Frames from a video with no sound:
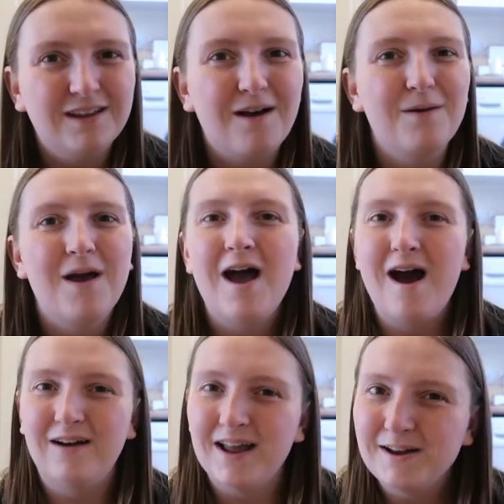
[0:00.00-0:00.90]
So
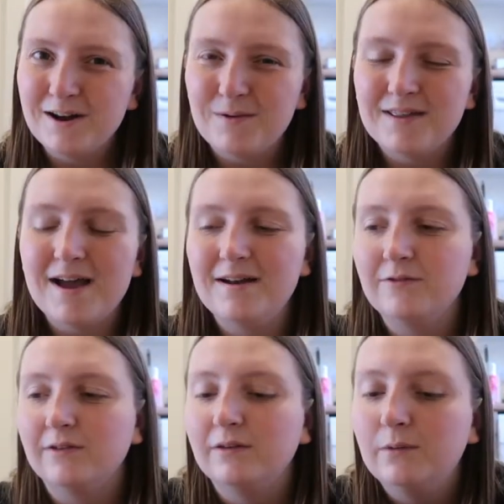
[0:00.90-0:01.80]
I'll let you know what the
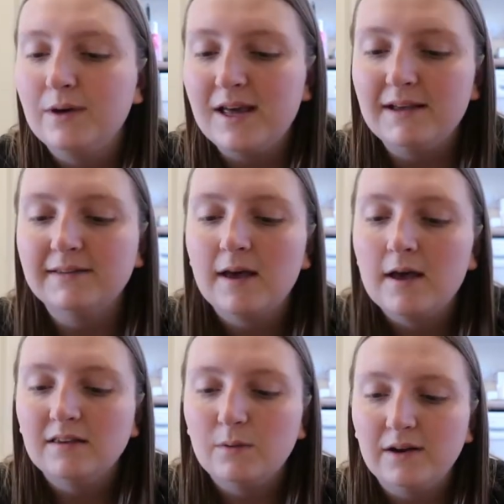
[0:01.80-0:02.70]
end result is.
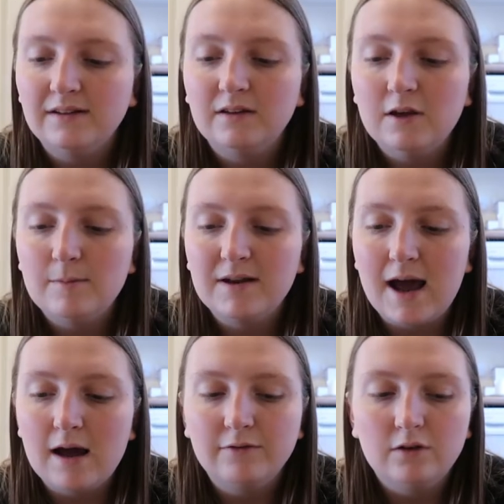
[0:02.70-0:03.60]
So I assume in the
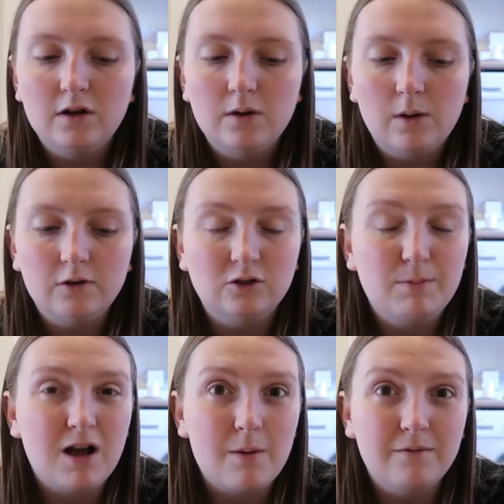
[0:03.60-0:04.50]
afternoon, I'll just
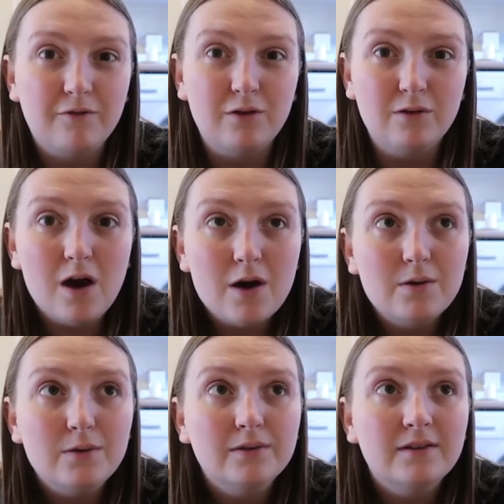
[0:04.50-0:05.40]
be going through
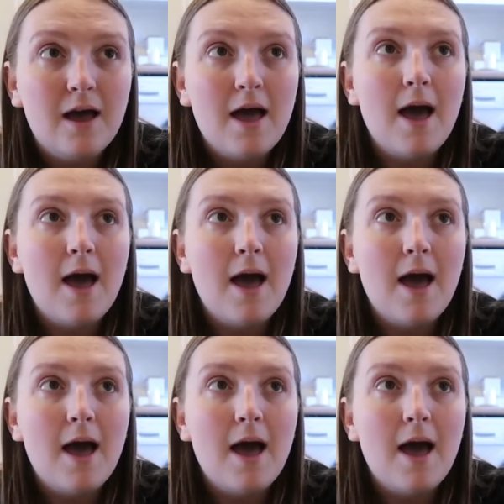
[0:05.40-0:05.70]
those.